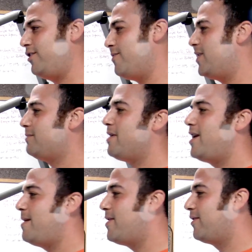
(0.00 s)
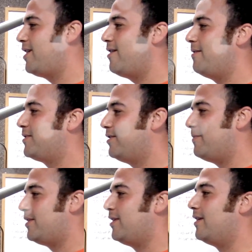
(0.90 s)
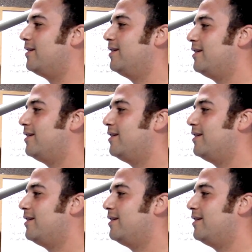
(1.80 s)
of like, that's my name, I don't care, I'm just going to do my thing?